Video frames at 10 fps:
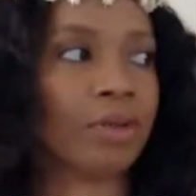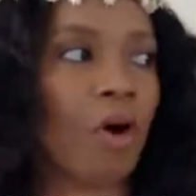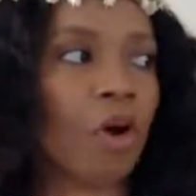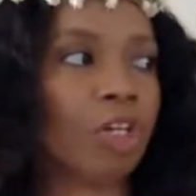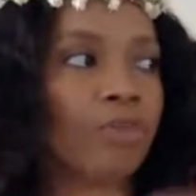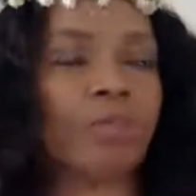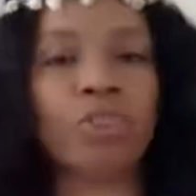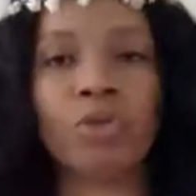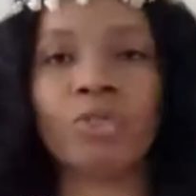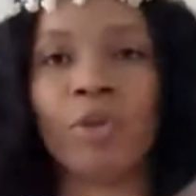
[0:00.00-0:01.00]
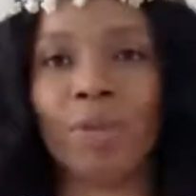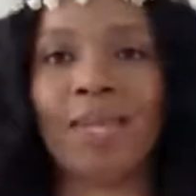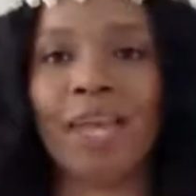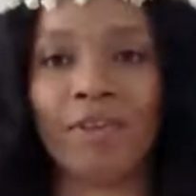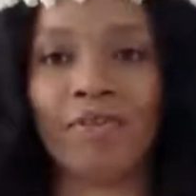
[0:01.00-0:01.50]
all of you shows up
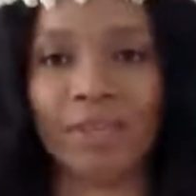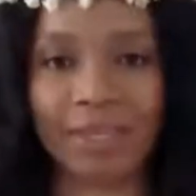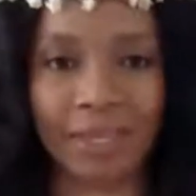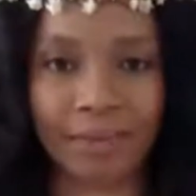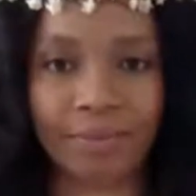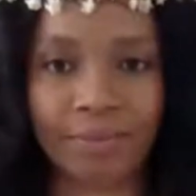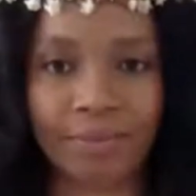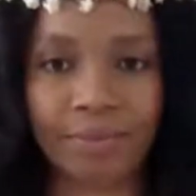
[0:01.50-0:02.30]
in everything.